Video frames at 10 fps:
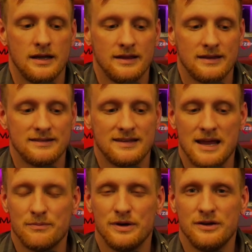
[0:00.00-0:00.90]
the
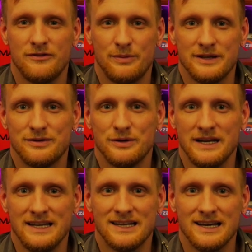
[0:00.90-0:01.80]
same move
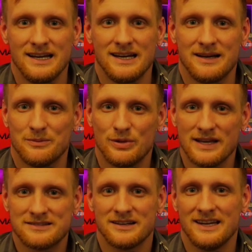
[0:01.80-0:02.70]
between uh,
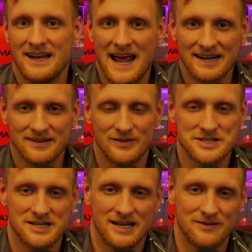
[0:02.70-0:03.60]
Blizzard and
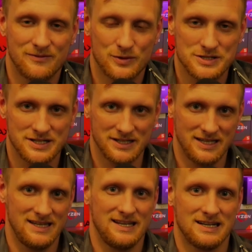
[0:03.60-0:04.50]
Activision.
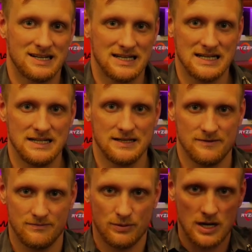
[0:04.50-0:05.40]
Unfortunately, they're kind
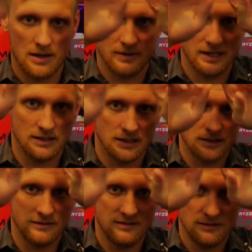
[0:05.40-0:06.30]
of probably a
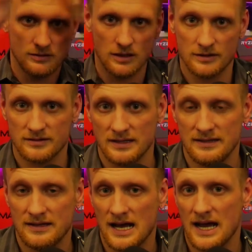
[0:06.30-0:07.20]
little too closely
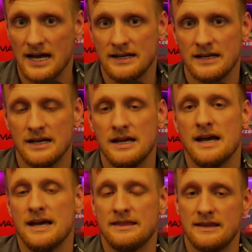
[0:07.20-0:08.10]
tied
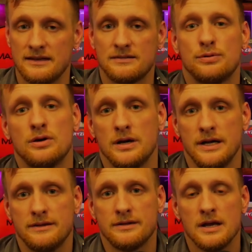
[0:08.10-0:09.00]
at this
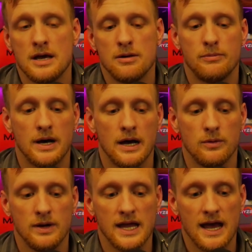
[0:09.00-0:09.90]
point, but
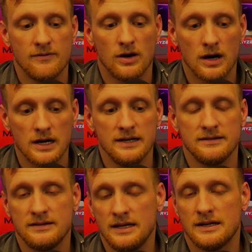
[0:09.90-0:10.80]
we have already
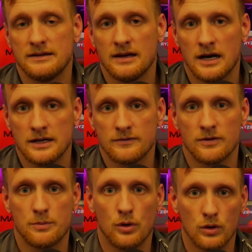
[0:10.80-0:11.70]
seen a ton of
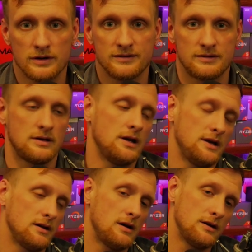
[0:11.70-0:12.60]
reports
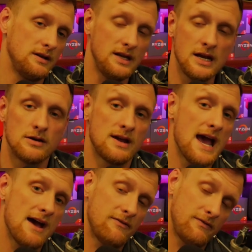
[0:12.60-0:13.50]
uh, on
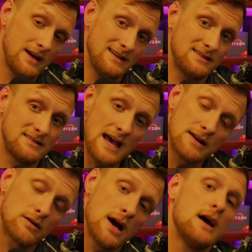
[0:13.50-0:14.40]
NeoGAF, et
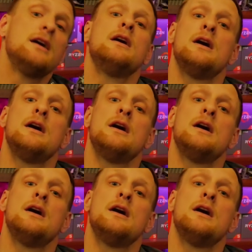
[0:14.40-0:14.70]
cetera,